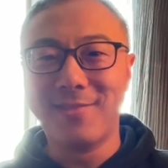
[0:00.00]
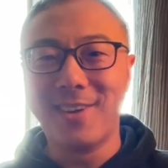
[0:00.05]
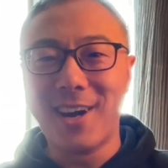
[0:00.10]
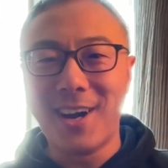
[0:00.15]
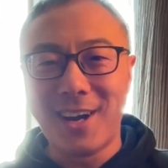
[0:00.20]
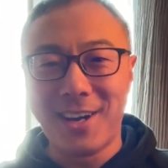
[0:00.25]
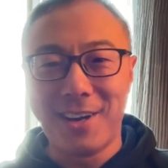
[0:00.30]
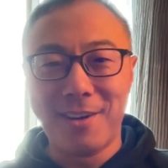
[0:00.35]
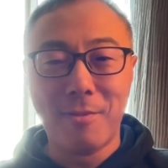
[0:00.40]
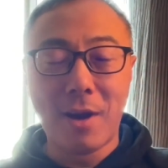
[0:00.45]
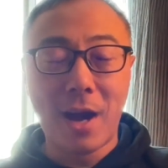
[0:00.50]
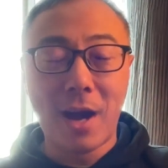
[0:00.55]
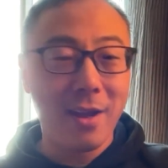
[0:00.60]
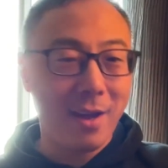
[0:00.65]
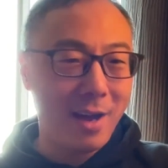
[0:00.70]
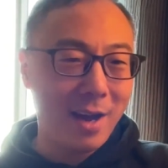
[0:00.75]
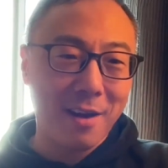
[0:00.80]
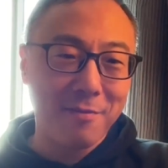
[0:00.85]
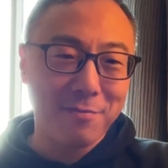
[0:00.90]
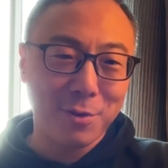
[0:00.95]
I
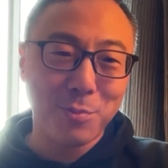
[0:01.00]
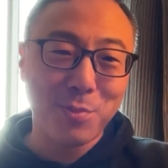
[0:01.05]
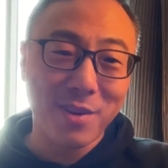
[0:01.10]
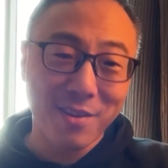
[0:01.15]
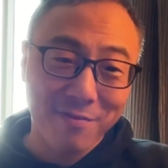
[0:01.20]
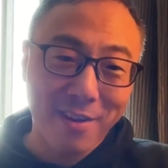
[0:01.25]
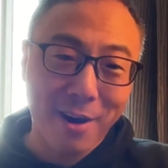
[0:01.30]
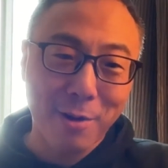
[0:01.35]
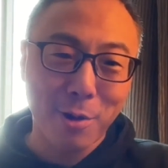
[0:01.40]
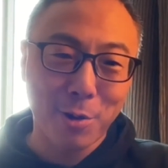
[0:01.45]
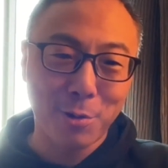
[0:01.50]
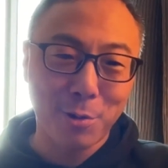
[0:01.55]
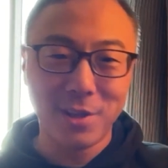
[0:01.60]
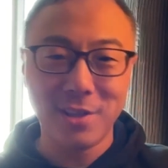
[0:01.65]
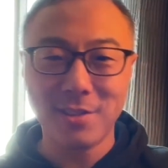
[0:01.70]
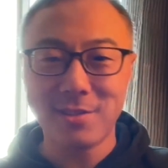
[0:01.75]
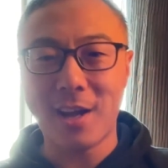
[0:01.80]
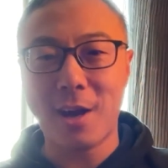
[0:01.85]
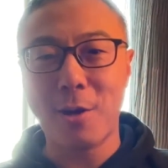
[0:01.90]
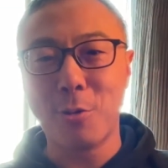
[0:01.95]
have to be very
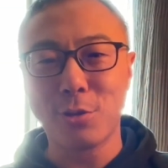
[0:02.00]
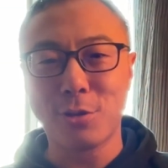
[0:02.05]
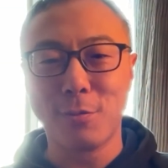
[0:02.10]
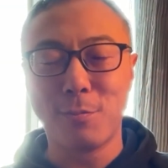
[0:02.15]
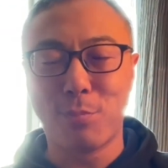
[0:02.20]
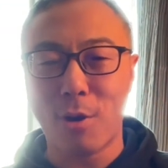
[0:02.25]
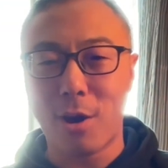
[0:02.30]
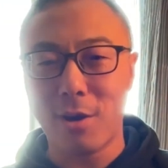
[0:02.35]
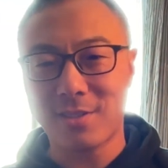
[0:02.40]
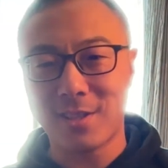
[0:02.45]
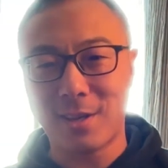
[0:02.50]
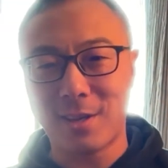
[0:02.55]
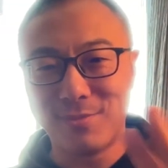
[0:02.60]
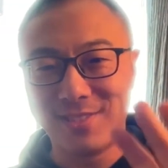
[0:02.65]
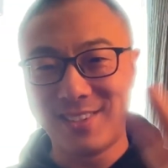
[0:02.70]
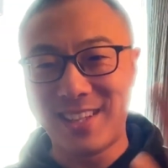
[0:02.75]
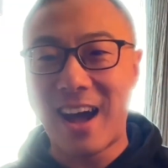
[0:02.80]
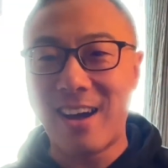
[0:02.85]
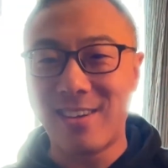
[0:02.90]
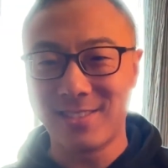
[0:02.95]
honest. I also block
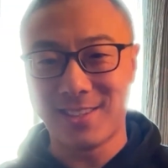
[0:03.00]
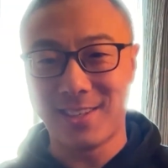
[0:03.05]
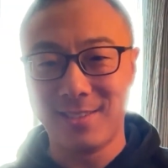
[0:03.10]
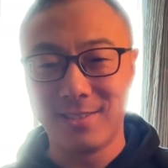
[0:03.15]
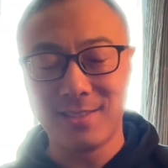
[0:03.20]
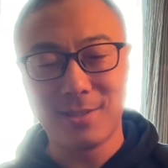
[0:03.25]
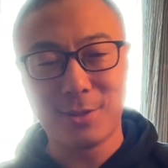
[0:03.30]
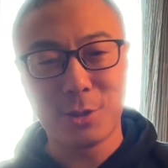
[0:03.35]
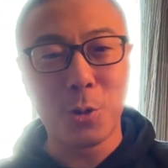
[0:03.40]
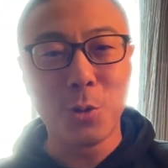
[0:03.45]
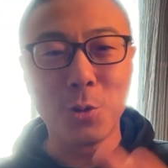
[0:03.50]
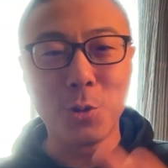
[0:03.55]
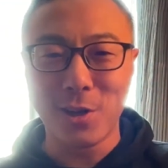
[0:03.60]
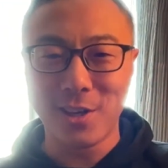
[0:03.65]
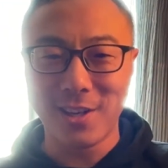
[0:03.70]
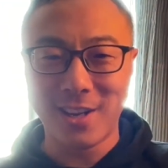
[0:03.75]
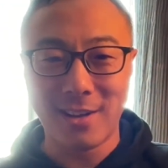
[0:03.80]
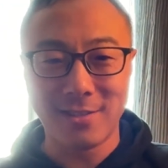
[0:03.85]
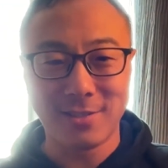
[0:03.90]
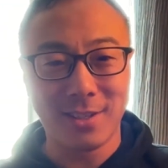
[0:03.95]
some nonsense,
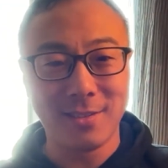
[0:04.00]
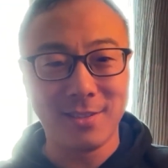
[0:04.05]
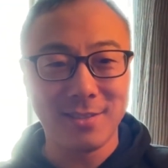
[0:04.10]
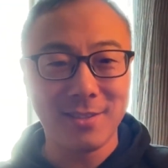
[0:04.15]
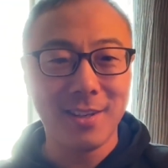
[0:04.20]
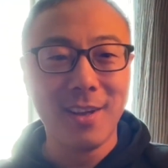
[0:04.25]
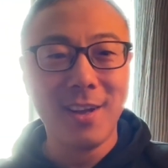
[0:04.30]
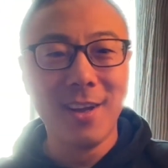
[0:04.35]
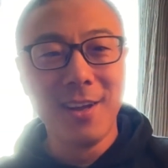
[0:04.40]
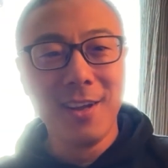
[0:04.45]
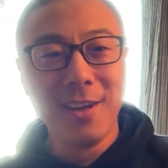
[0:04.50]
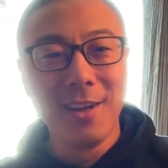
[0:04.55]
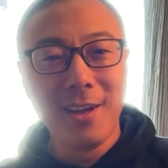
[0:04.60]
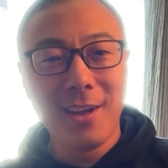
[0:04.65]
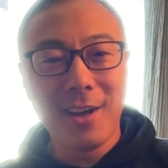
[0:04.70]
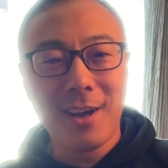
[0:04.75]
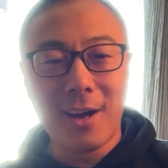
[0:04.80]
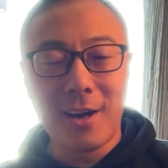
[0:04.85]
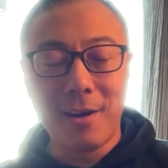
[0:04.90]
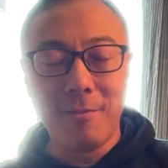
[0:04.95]
totally nonsense.
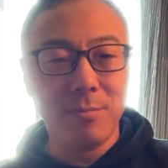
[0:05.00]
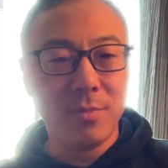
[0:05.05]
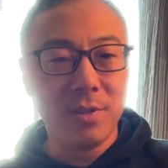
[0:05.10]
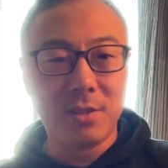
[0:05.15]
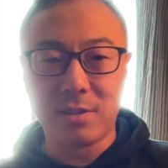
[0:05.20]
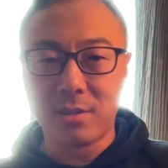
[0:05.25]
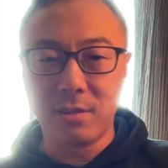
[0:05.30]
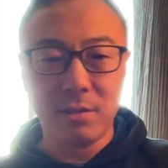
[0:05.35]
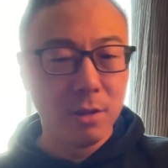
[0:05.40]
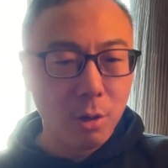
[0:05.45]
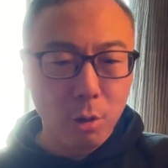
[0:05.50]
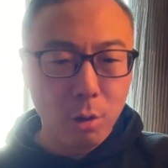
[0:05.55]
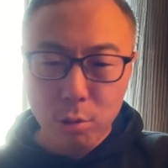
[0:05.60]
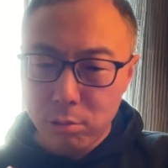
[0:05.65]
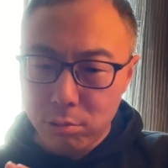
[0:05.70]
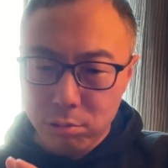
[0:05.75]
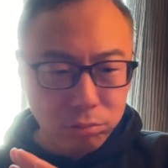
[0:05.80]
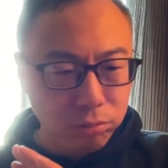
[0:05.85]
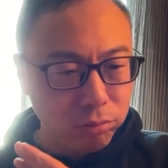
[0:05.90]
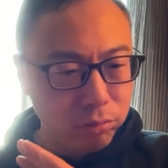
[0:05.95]
It's
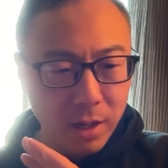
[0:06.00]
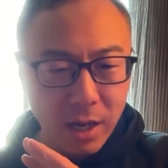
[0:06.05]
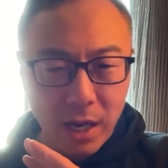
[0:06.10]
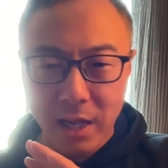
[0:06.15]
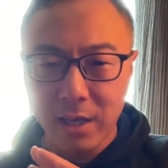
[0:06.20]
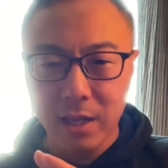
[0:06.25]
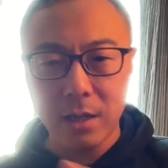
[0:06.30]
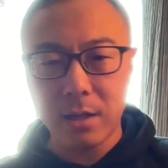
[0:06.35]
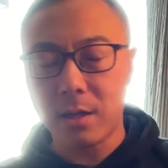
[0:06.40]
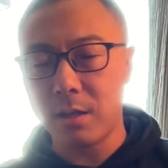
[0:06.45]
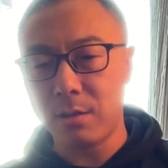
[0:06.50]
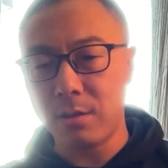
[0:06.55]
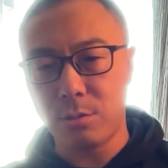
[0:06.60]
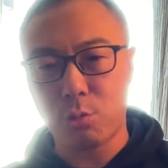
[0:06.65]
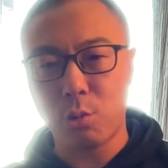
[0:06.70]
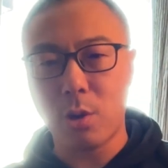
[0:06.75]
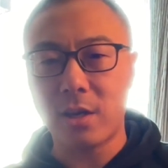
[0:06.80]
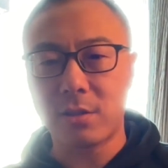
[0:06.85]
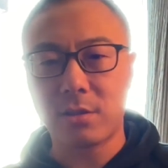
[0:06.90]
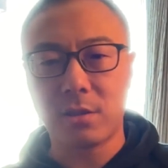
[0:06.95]
no any
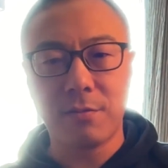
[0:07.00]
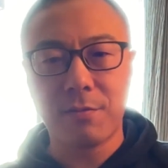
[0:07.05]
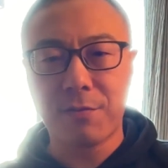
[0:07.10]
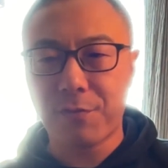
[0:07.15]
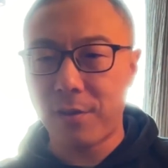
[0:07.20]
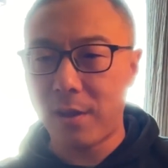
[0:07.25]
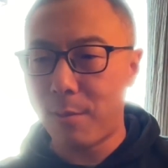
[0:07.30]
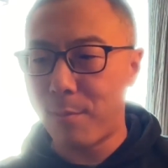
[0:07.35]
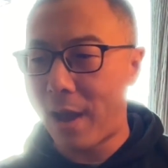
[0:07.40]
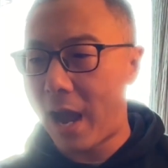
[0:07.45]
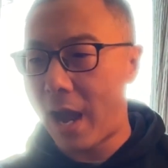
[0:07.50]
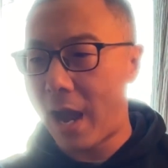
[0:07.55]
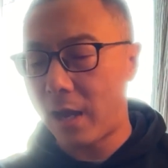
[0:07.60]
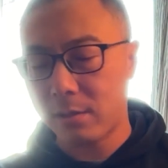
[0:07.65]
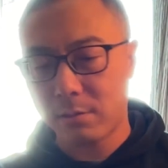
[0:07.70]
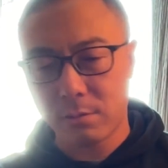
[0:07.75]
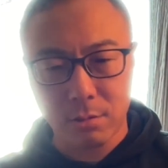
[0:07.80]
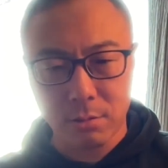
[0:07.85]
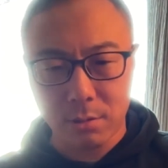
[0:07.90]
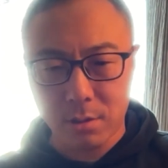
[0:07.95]
constructive
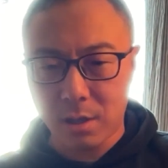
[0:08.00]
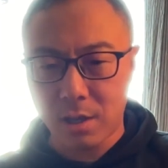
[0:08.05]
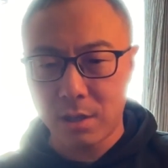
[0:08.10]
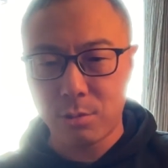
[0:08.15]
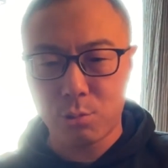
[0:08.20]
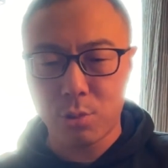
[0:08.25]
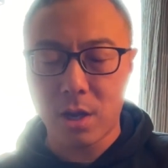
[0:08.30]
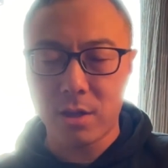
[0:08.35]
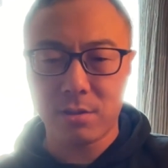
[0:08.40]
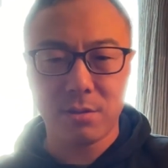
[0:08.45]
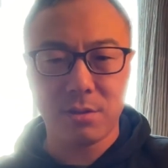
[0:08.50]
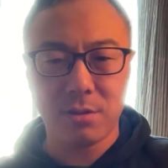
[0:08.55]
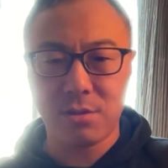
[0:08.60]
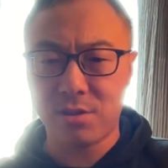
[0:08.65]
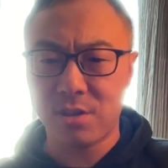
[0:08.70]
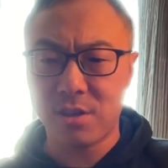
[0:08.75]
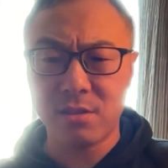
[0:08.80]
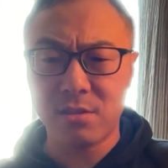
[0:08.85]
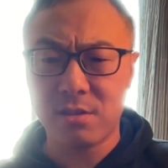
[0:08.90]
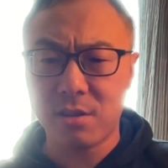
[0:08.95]
feedbacks or constructive
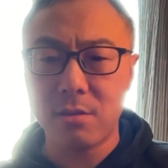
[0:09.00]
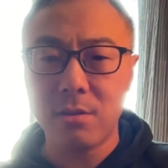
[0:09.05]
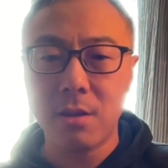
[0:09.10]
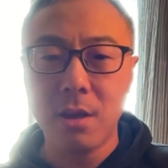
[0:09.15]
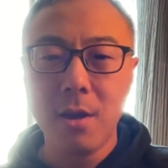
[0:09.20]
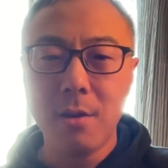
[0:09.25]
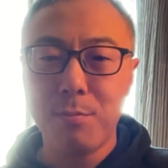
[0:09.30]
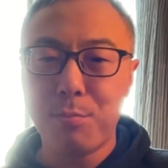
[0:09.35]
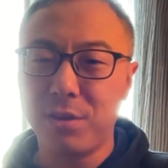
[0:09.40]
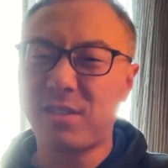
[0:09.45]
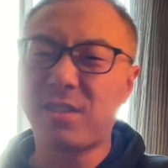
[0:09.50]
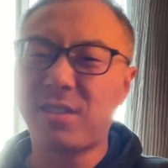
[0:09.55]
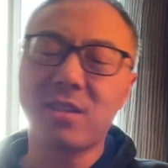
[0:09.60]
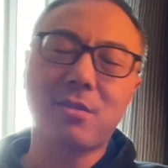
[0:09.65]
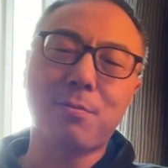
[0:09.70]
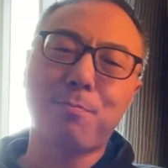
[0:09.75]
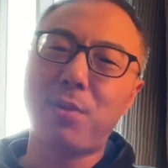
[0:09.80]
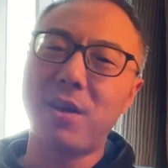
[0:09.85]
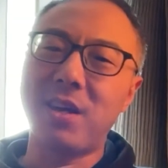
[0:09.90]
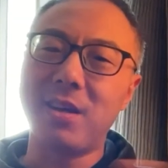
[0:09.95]
suggestion, but
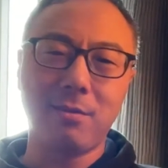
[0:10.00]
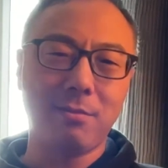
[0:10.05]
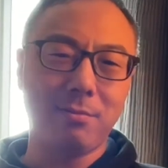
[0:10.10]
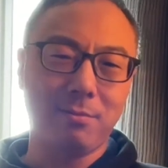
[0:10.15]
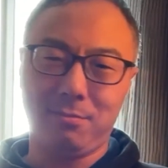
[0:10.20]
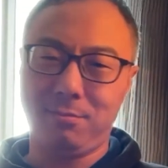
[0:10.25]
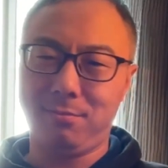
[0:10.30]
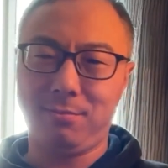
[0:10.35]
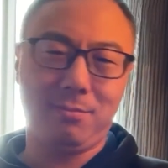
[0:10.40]
just being